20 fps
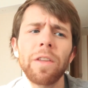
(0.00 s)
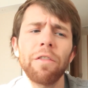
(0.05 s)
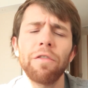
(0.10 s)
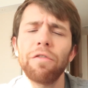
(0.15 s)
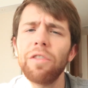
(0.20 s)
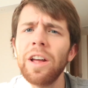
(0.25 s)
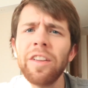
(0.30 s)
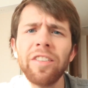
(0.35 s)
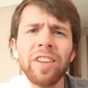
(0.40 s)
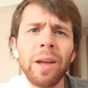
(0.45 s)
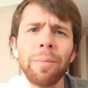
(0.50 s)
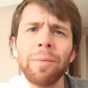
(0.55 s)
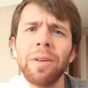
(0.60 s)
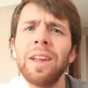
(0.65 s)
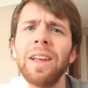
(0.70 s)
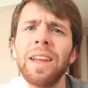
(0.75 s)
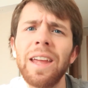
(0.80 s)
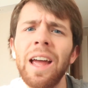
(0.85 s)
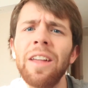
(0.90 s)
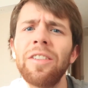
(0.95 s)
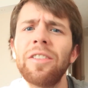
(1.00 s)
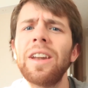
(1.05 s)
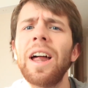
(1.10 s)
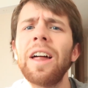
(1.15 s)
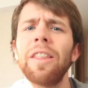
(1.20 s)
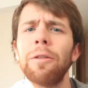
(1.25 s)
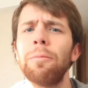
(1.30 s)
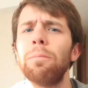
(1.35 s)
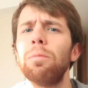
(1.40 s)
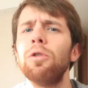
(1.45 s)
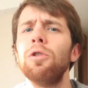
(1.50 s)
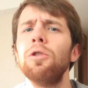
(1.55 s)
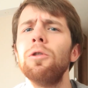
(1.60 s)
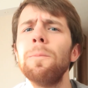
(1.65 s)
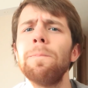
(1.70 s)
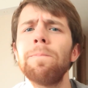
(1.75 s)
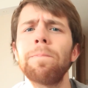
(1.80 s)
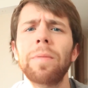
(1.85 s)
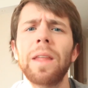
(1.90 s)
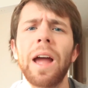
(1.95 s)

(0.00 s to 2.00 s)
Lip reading: flights kept getting canceled out of the blue.